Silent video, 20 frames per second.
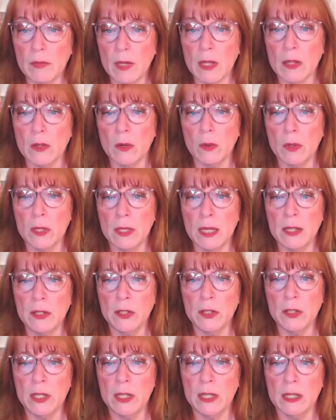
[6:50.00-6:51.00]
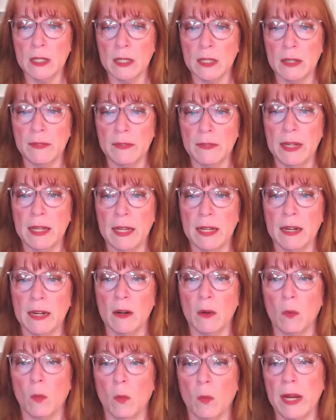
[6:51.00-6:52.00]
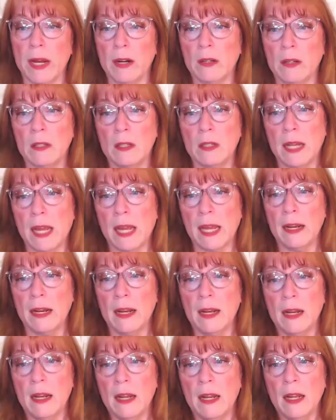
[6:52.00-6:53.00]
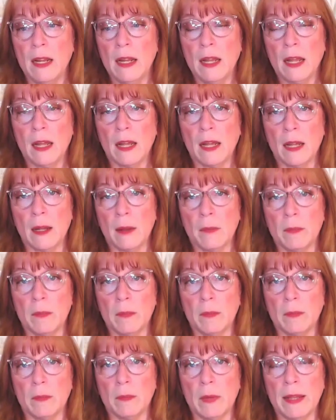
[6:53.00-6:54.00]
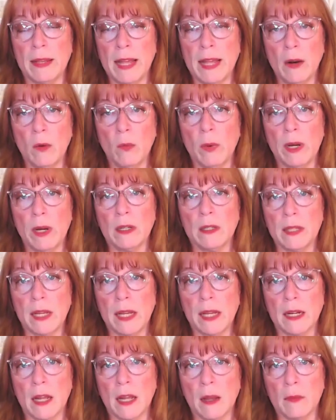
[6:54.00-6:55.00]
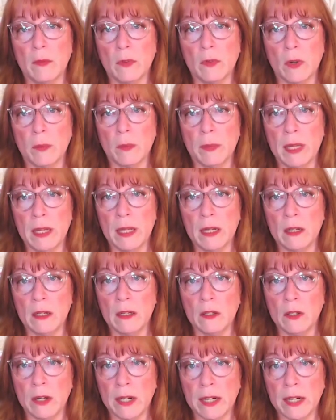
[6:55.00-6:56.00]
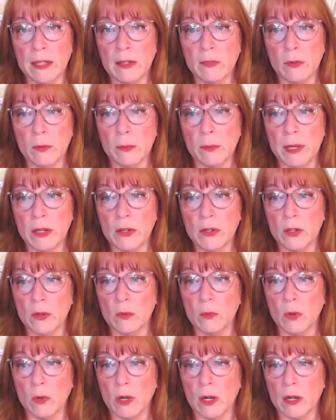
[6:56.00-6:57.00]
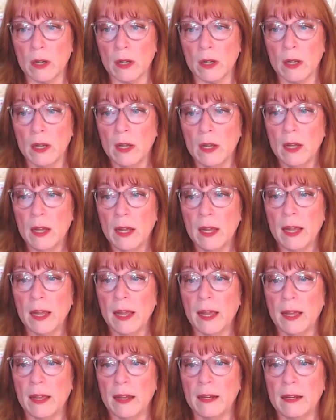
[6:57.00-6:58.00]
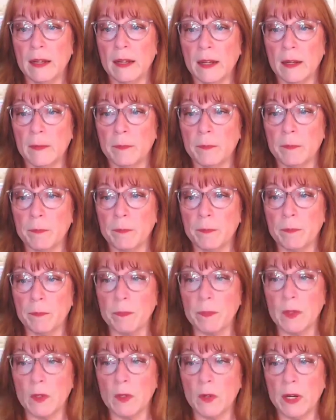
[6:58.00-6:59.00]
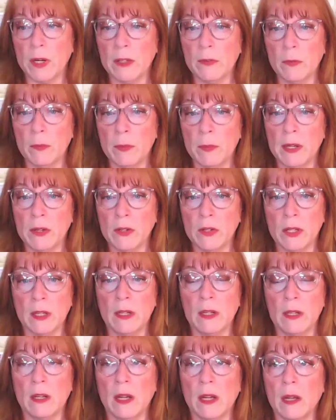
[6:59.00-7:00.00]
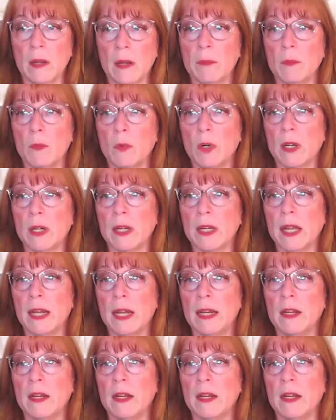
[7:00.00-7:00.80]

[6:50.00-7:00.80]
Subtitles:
So ascension is living in an aware state, um, and that aware state comes from inner transformation work. And transformation work can